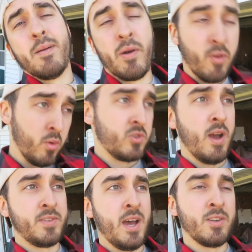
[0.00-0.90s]
My four-wheel
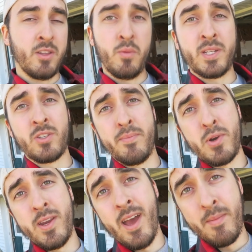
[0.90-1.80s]
drive's out, it's a little bit
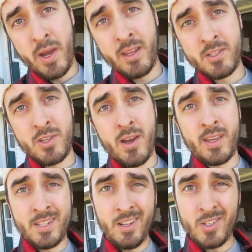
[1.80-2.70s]
slippery. I might get
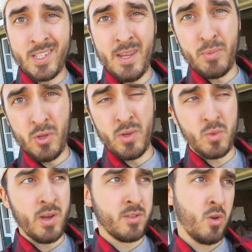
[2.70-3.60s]
stuck, it's a little steep too
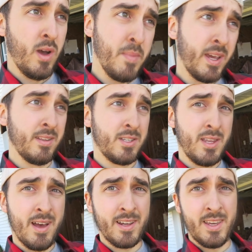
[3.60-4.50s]
as well, so I might get
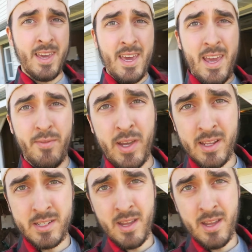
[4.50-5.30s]
stuck. If I get